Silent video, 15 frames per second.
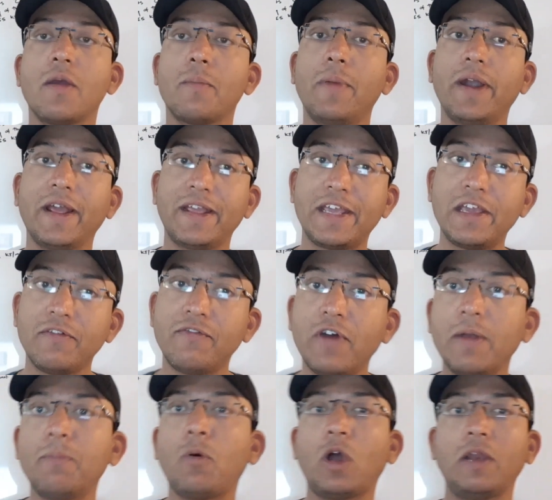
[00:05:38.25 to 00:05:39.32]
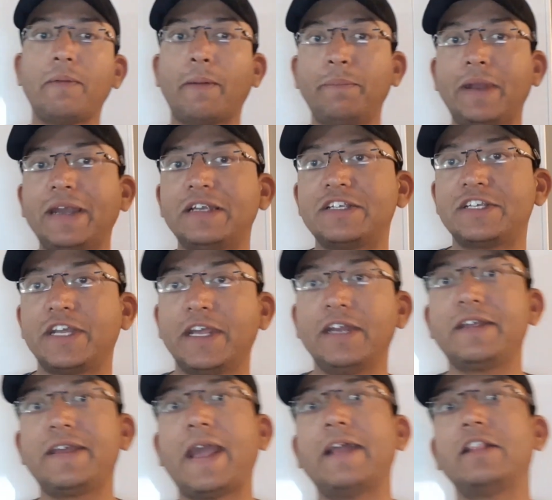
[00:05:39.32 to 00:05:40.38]
But a given polypeptide
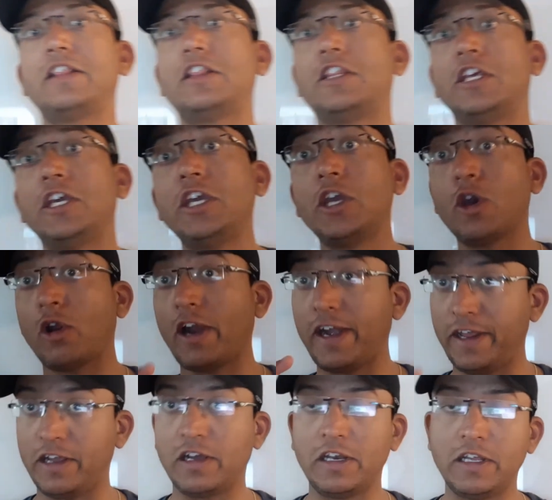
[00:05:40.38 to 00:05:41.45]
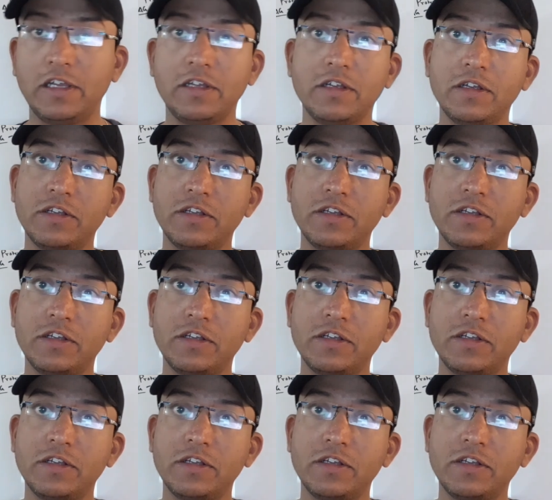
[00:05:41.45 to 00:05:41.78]
chain can theoretically,